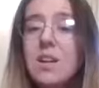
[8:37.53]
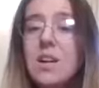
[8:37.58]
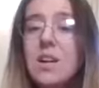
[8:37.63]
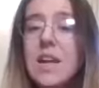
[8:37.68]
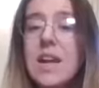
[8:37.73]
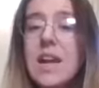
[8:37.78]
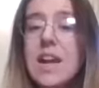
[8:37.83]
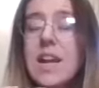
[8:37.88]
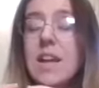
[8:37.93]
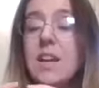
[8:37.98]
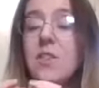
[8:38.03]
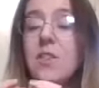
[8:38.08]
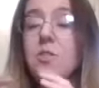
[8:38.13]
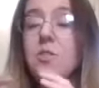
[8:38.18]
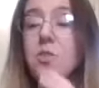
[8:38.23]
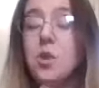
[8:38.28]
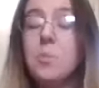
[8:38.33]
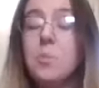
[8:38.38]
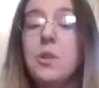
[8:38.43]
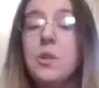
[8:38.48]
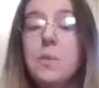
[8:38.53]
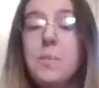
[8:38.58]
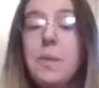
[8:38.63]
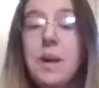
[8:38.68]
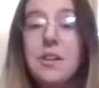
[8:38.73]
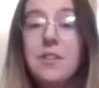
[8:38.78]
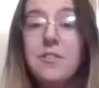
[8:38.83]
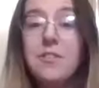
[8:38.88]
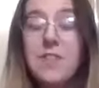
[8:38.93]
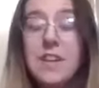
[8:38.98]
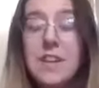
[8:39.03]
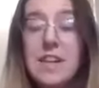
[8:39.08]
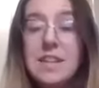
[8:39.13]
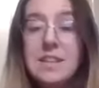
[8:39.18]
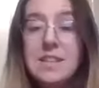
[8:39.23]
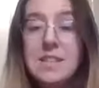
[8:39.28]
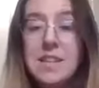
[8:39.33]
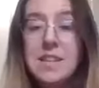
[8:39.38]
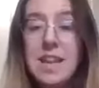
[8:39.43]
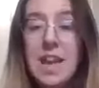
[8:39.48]
a normal amount of
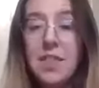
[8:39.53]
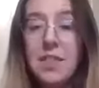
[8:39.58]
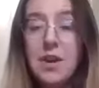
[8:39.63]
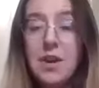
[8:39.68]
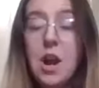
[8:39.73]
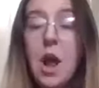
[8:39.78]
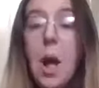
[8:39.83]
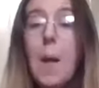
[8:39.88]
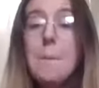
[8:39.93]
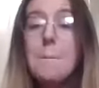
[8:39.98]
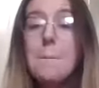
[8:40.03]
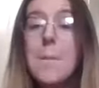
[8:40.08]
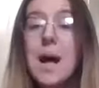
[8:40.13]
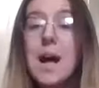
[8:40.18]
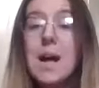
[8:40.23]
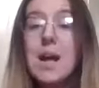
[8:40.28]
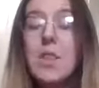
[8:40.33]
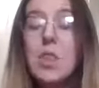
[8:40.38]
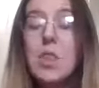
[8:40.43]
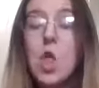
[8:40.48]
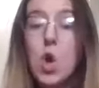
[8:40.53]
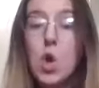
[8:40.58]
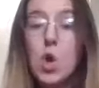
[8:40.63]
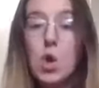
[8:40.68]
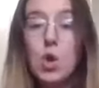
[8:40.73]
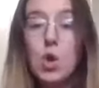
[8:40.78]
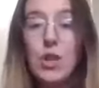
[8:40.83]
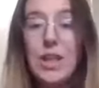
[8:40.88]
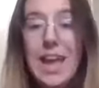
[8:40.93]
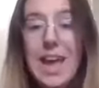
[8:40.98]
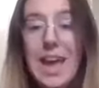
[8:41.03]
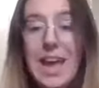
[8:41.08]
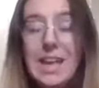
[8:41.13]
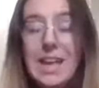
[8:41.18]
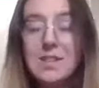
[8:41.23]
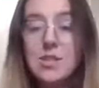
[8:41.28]
feedings together among the whole 8.